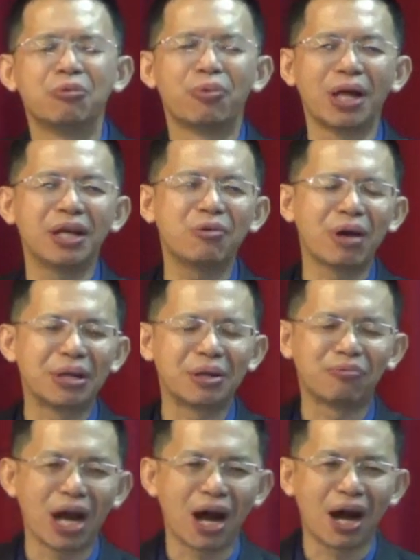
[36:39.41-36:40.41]
Whether when
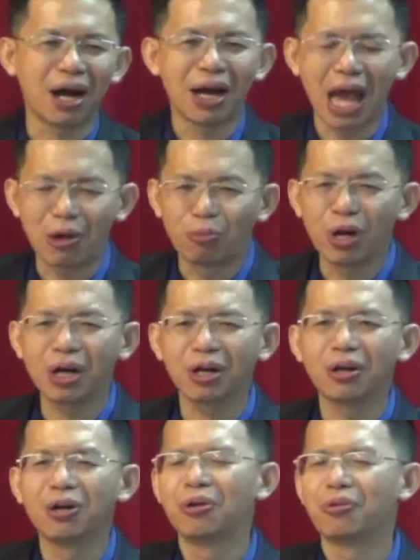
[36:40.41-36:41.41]
we are at
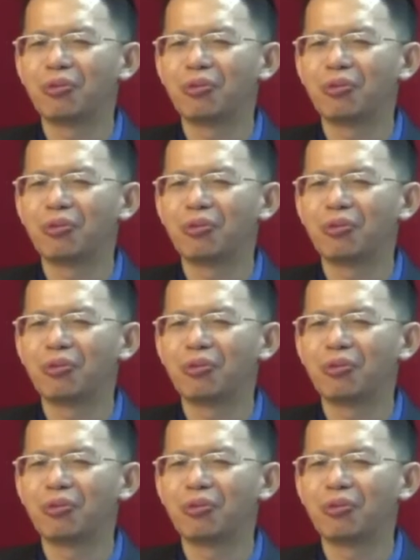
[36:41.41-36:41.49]
work,